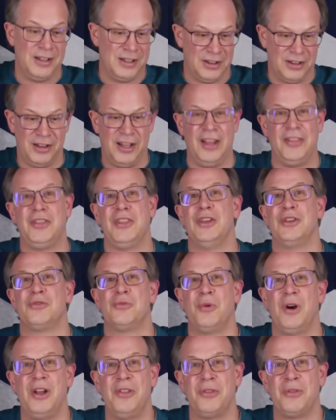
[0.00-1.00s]
let this
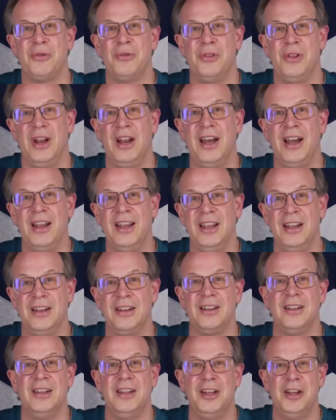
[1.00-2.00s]
run through the
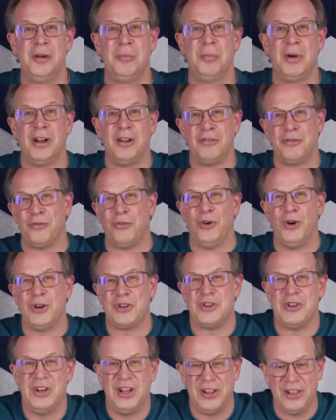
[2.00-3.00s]
night, but
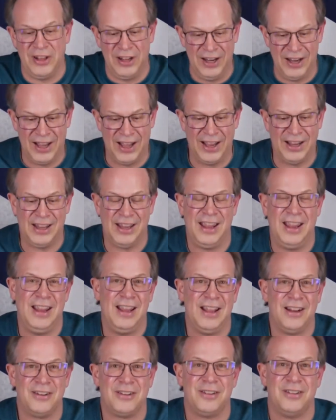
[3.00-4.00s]
unfortunately I
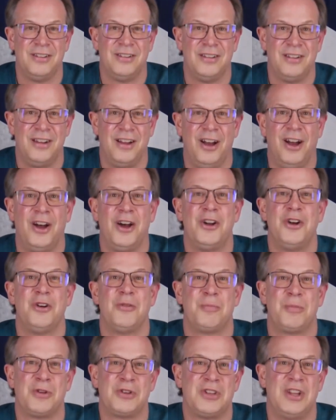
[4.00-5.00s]
can't
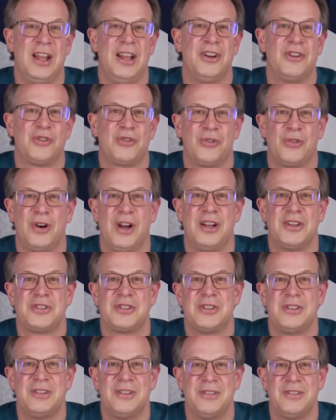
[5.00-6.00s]
100%
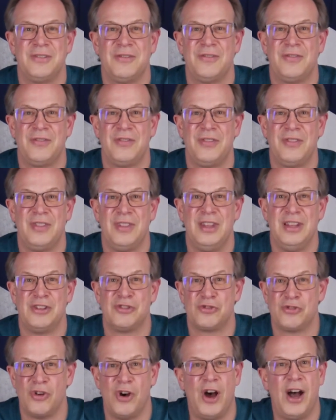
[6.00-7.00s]
trust the
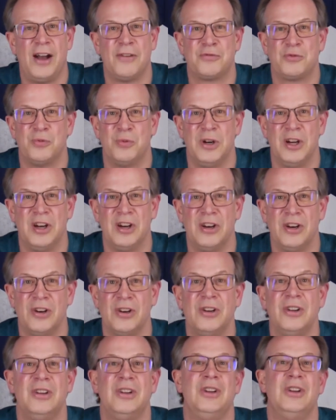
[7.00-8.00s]

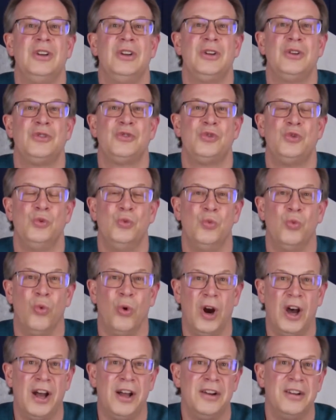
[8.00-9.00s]
software to
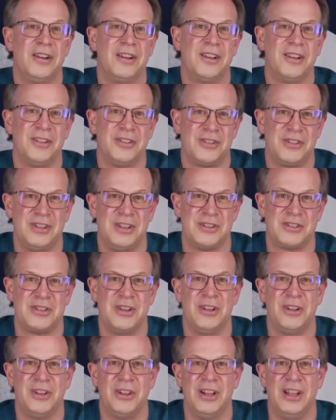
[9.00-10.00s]
run
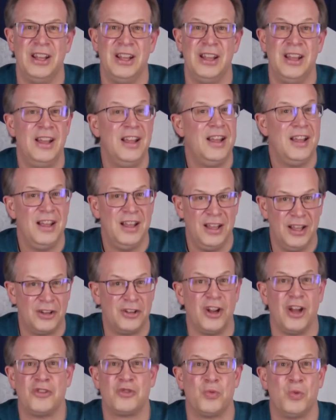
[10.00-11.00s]
consistently. It
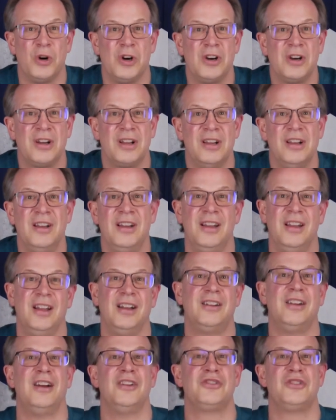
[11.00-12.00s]
does work.
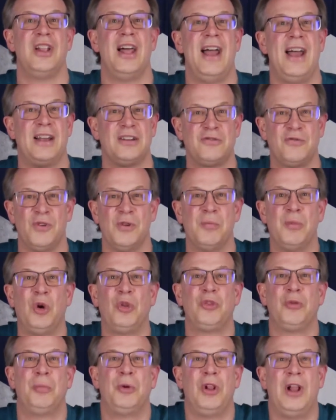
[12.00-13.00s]
It does last for
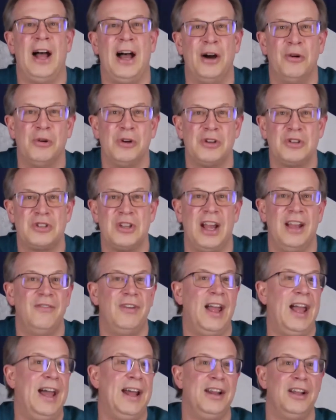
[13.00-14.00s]
multiple hours. I've
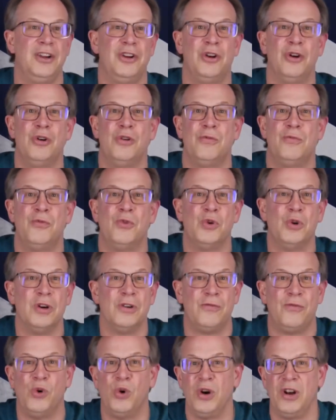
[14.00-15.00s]
had it go for
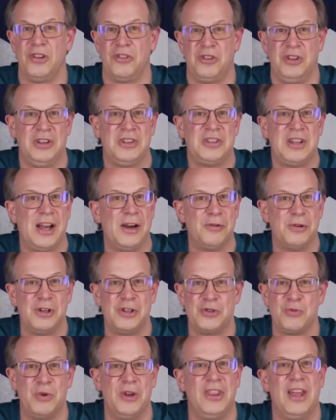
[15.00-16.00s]
4 to 6
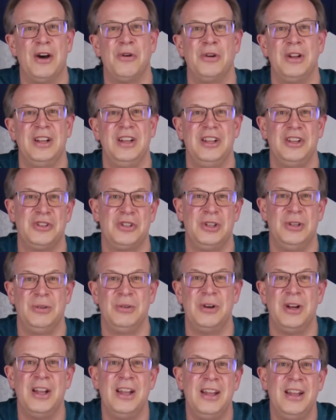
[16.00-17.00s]
hours without an
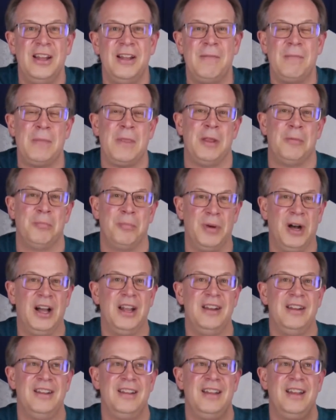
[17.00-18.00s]
issue,
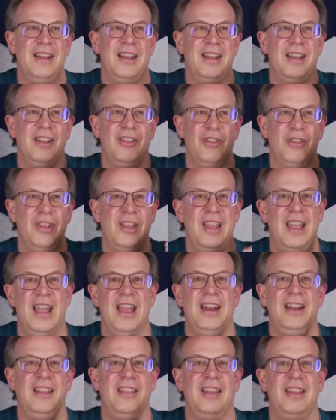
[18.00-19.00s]
but
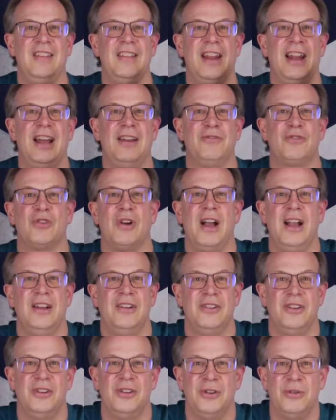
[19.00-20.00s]
anything that I've
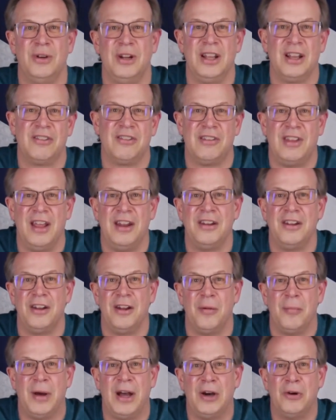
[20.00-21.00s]
tried to do an extended
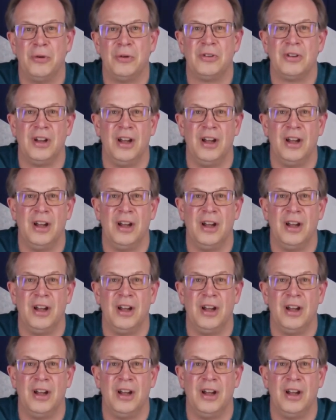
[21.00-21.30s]
amount